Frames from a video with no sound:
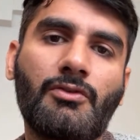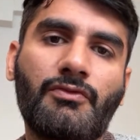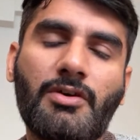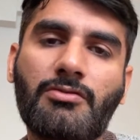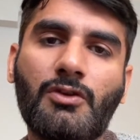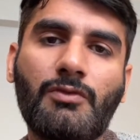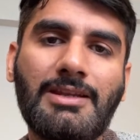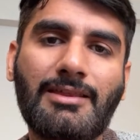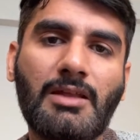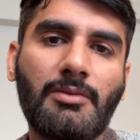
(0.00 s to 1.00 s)
First, you will
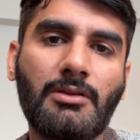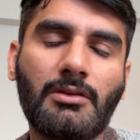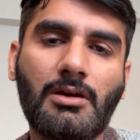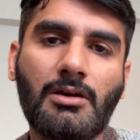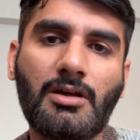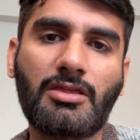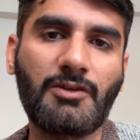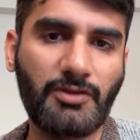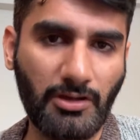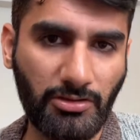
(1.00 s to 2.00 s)
examine the
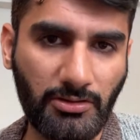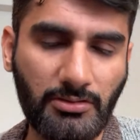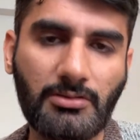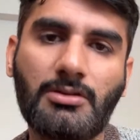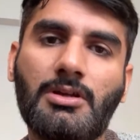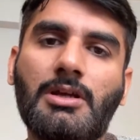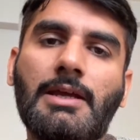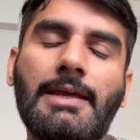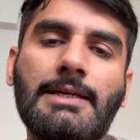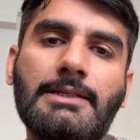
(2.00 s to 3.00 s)
CVS,
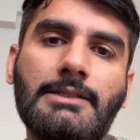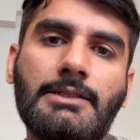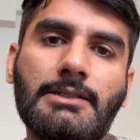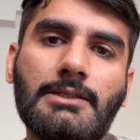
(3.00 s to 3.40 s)
and